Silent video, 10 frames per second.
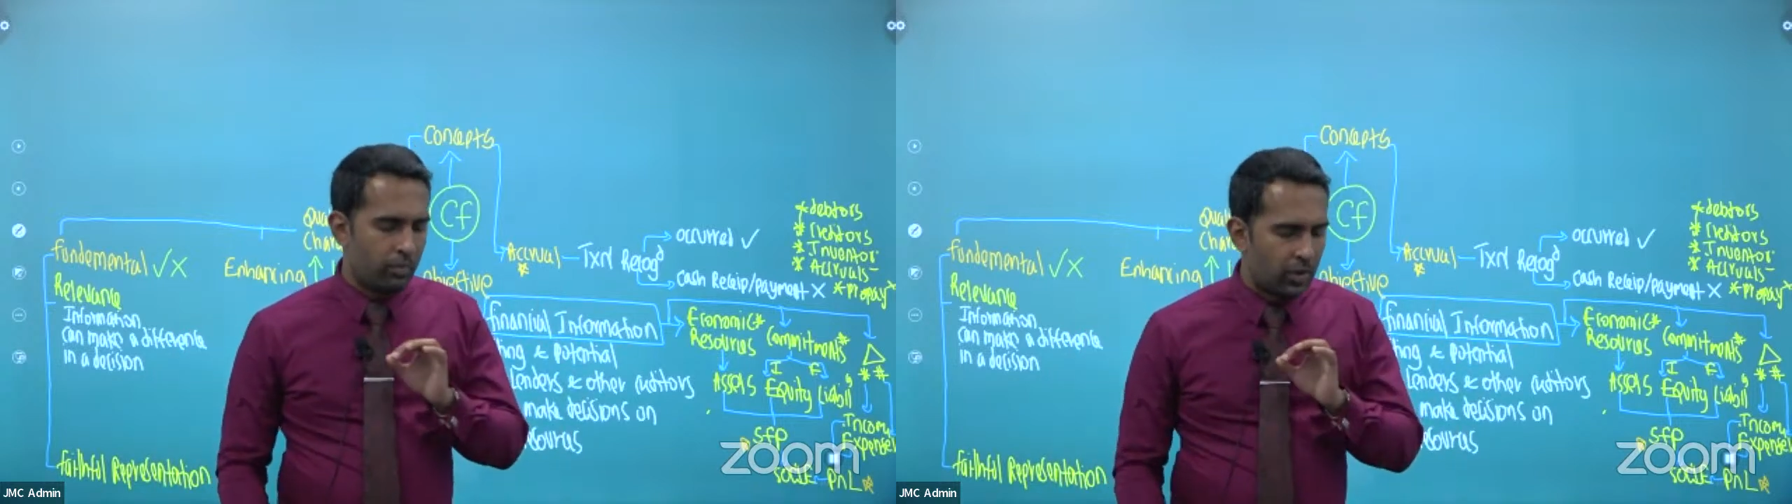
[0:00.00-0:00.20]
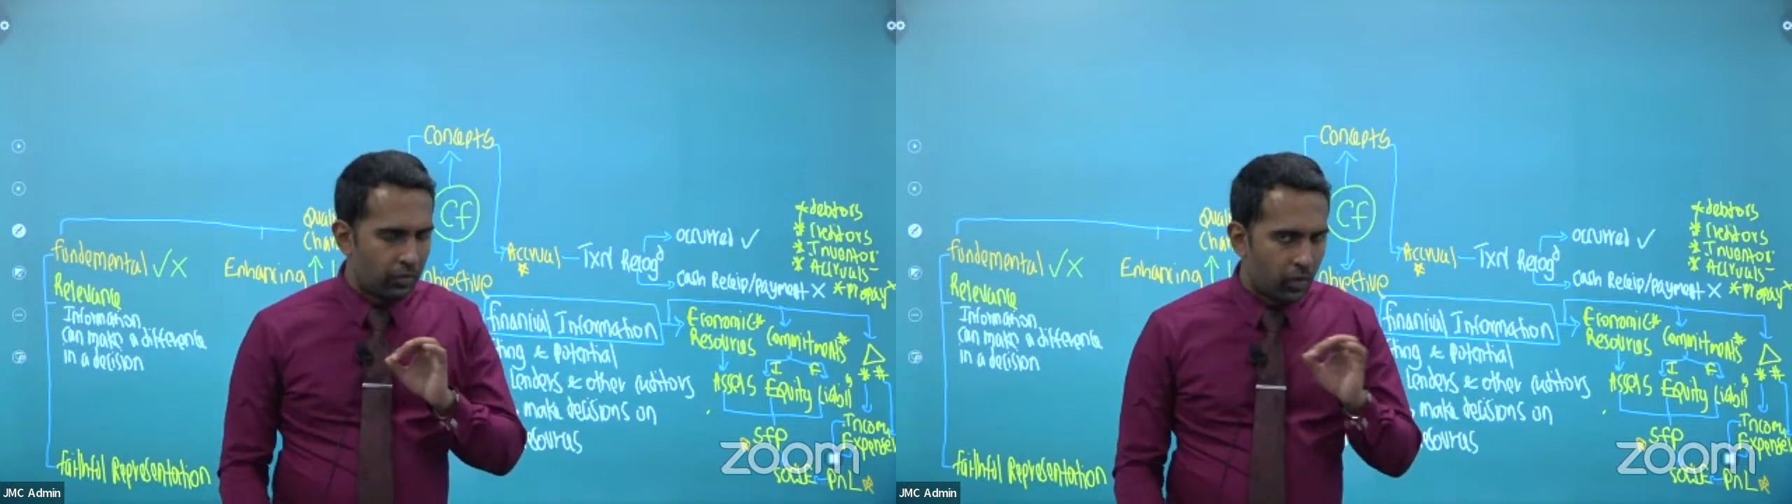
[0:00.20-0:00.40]

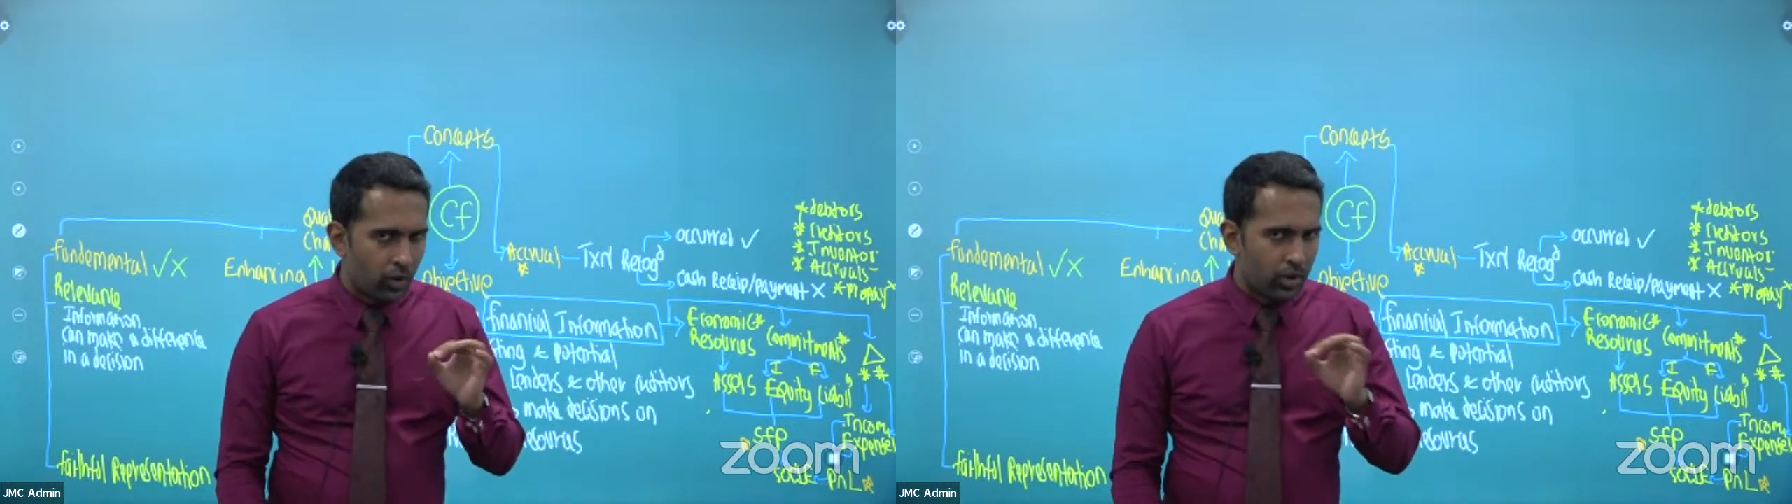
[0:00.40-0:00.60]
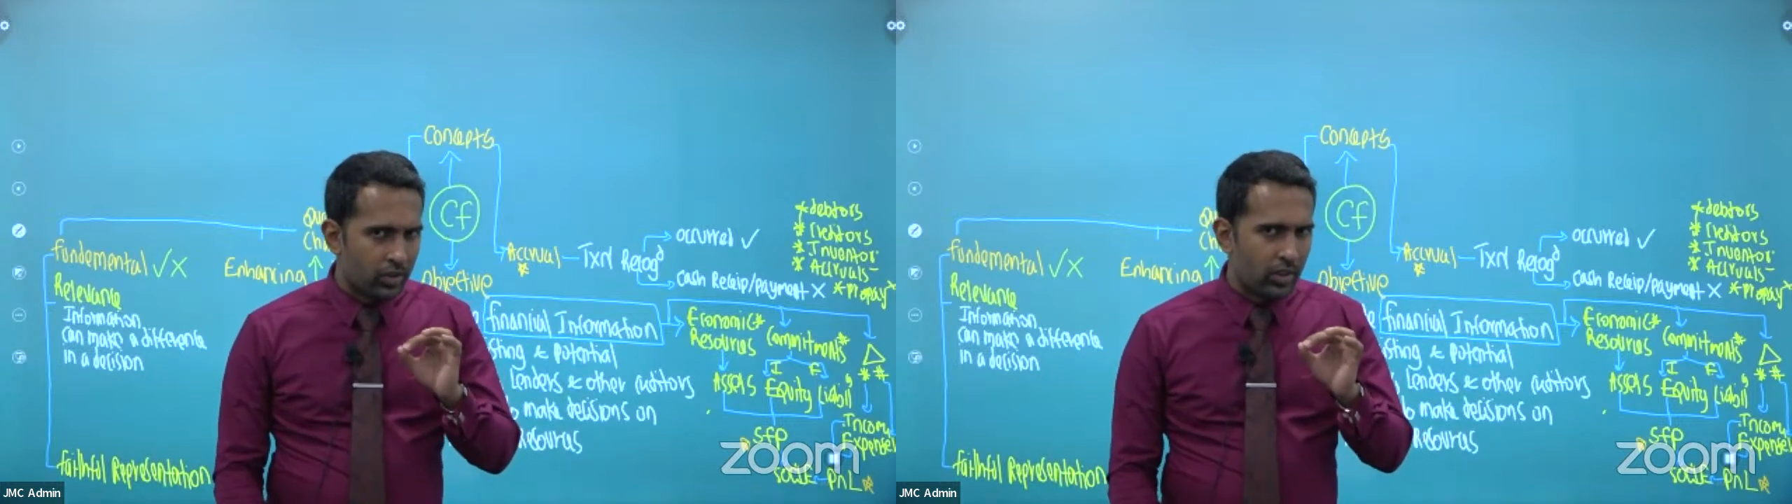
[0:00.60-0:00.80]

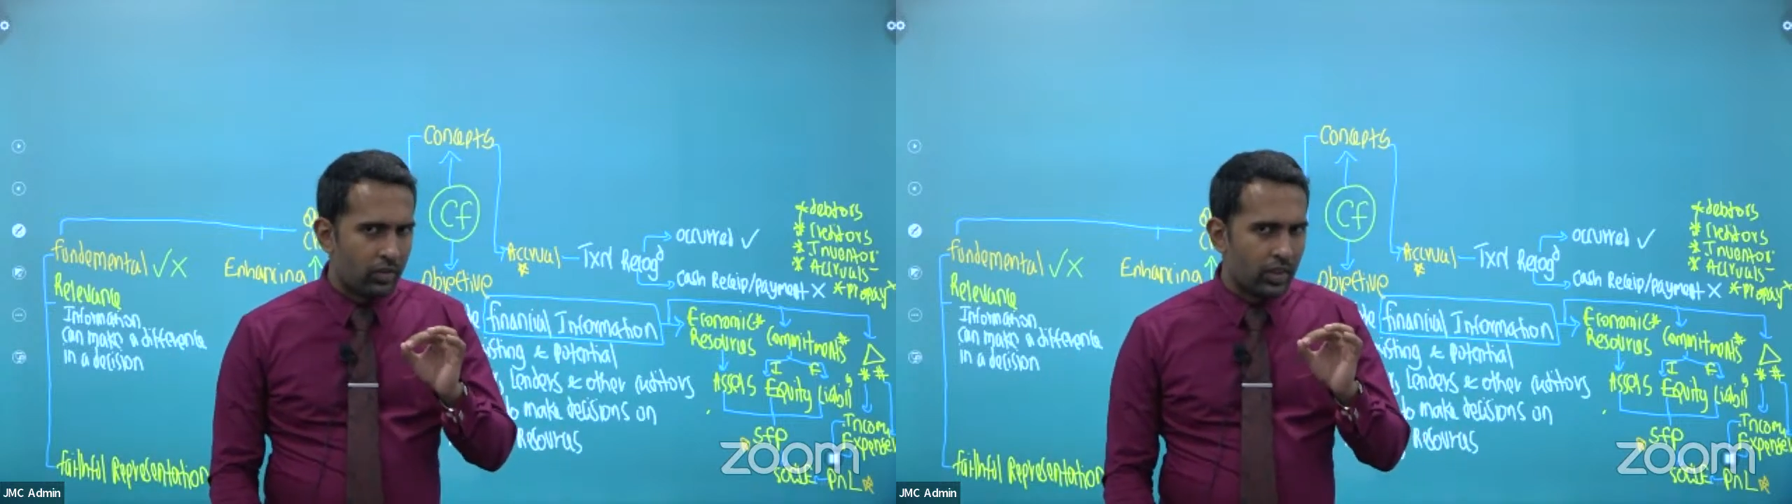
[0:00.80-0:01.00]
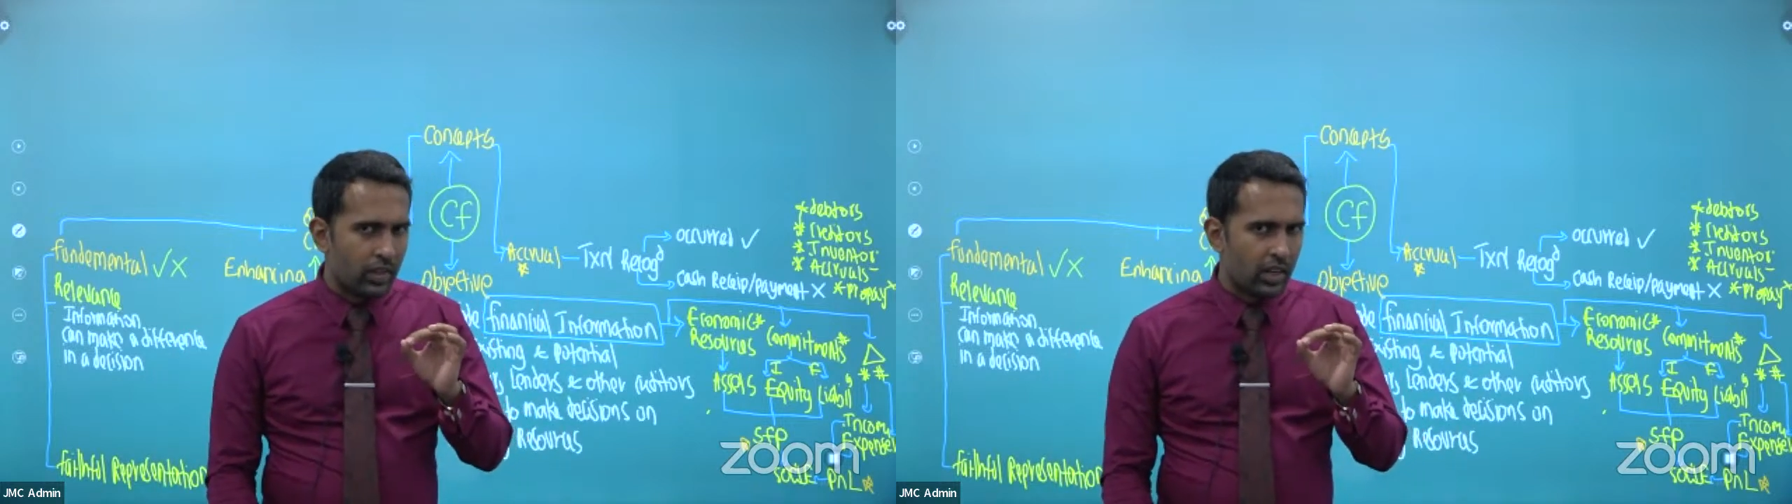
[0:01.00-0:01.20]
Before
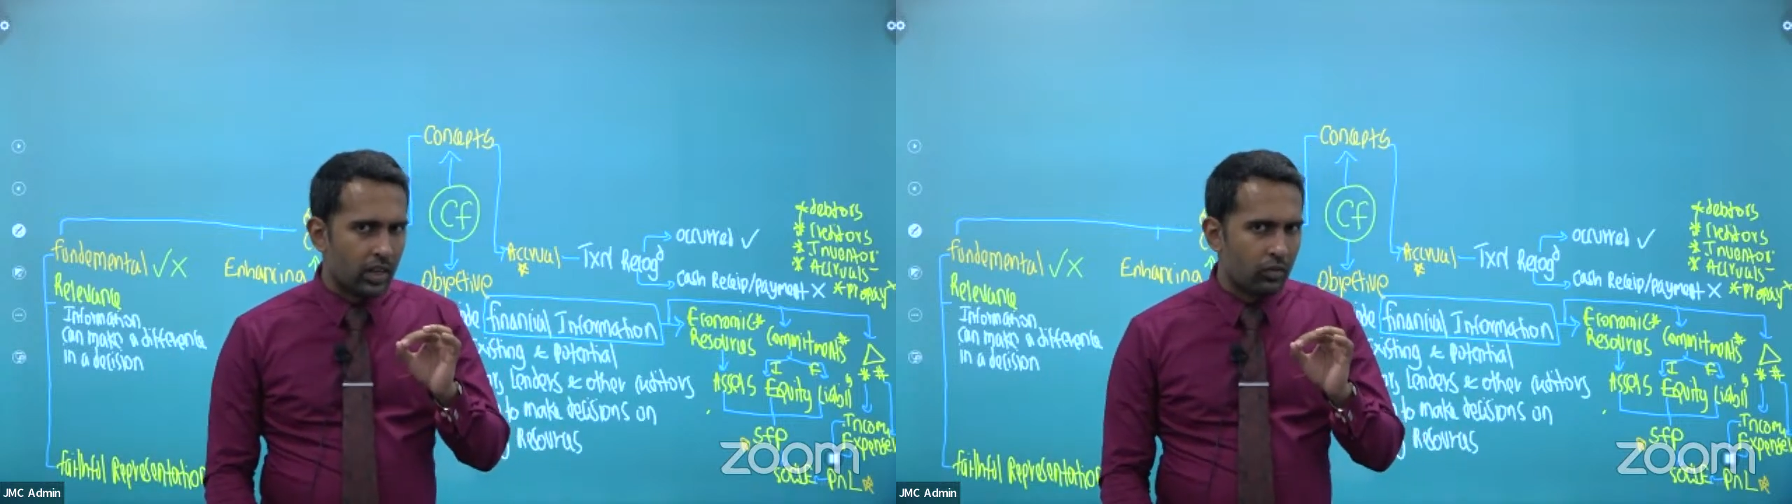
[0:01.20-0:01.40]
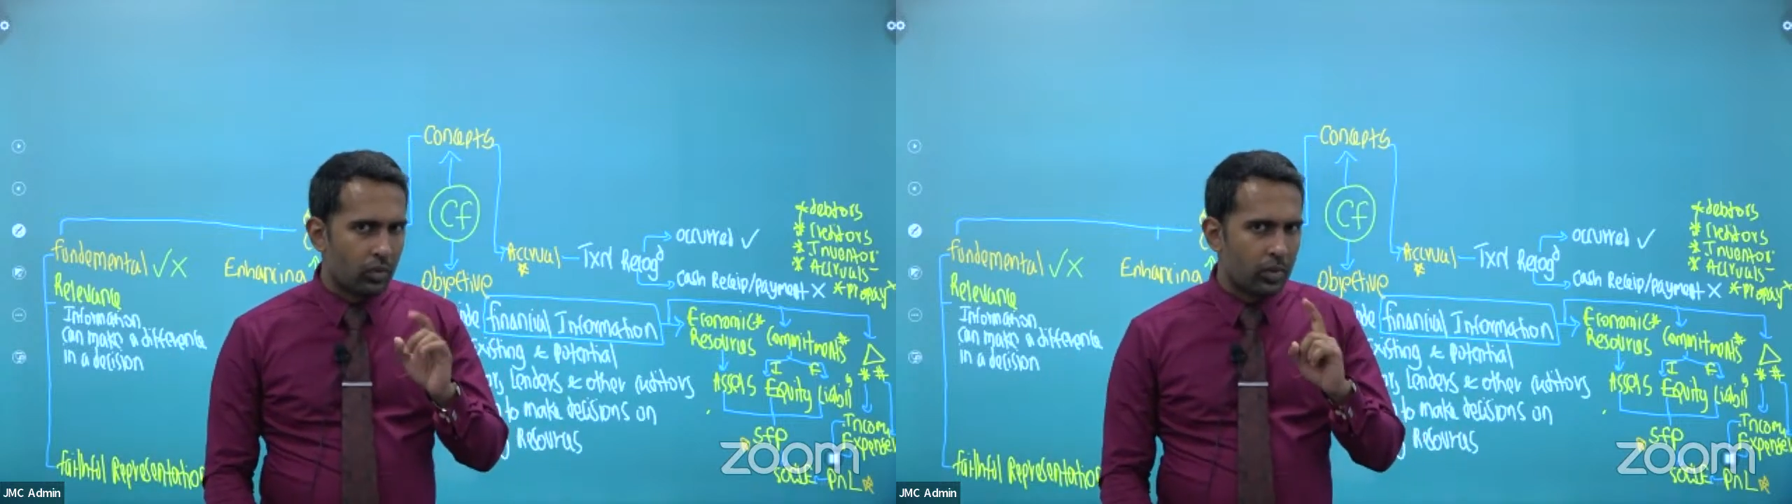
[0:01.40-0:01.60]
receiving
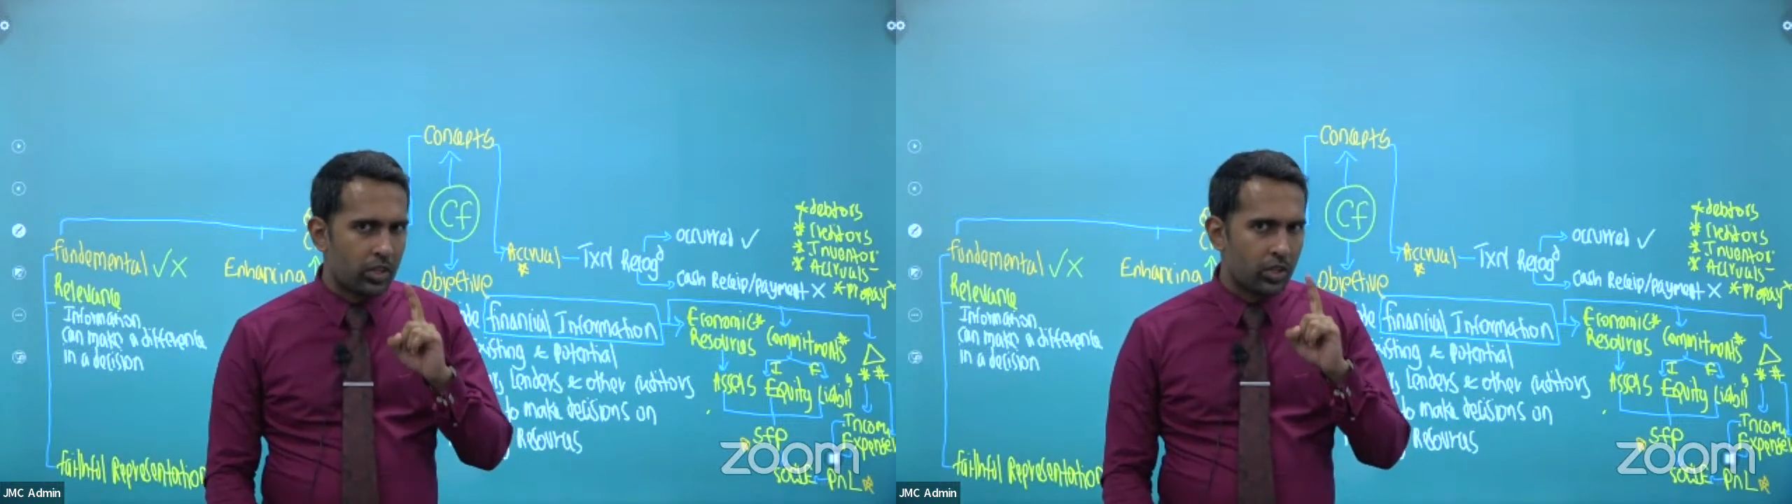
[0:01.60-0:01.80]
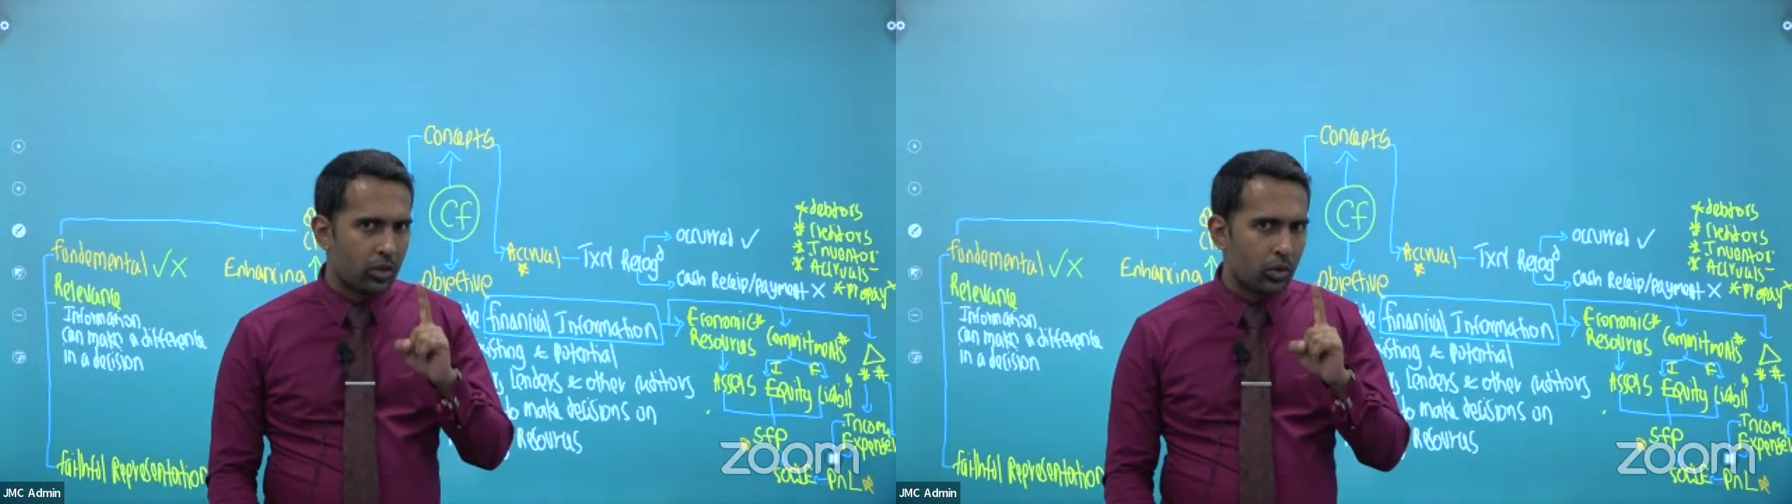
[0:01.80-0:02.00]
that
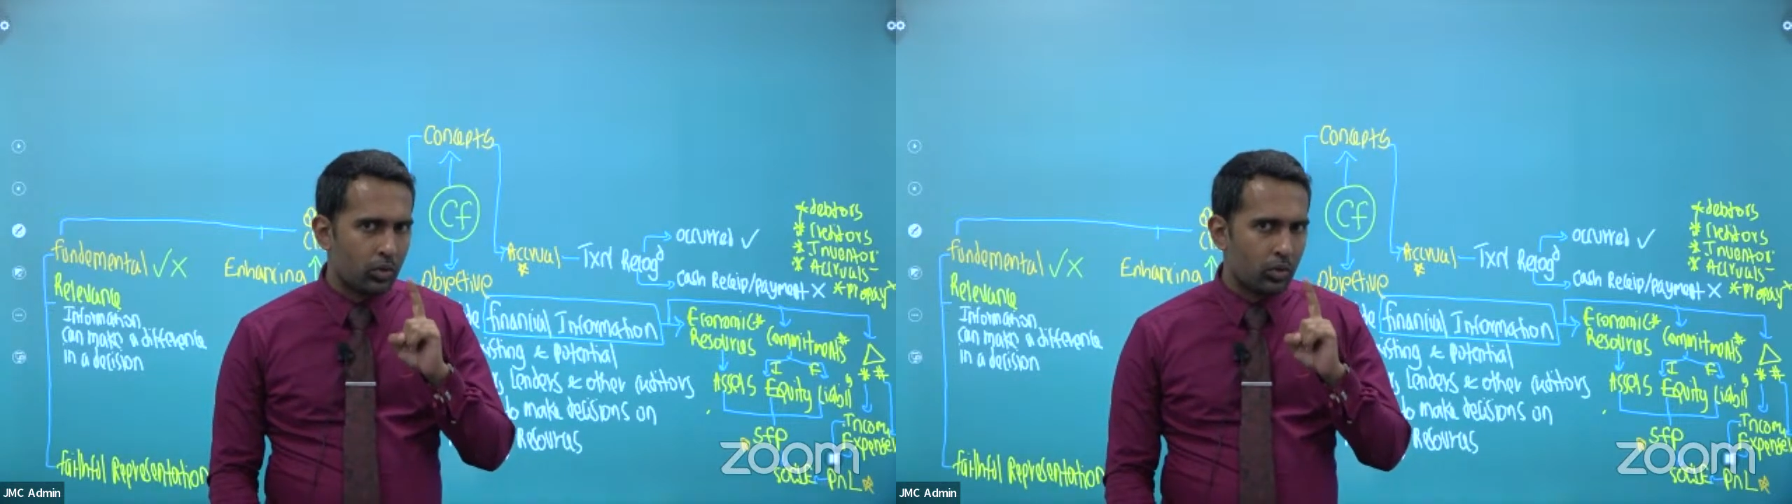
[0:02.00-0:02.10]
information,